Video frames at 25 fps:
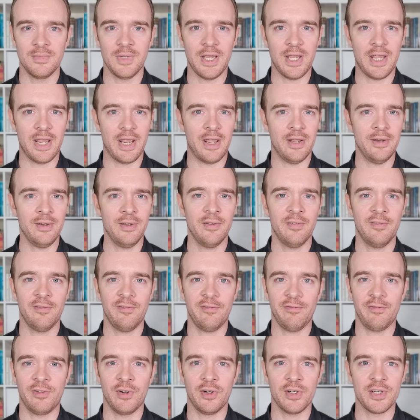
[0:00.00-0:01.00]
And
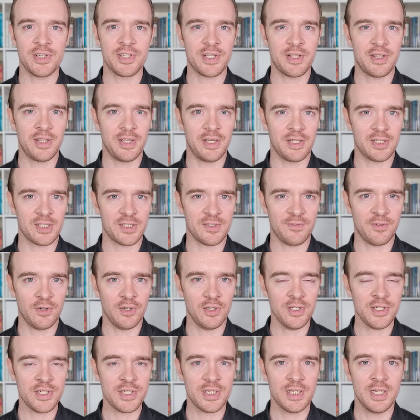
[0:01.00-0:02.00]
first things
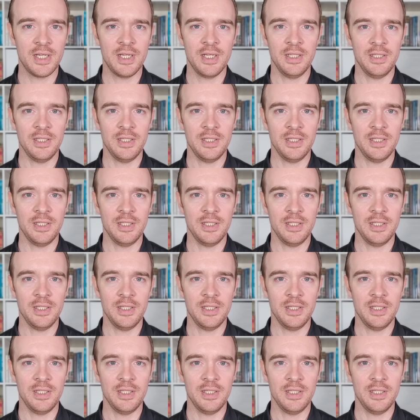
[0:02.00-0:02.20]
first,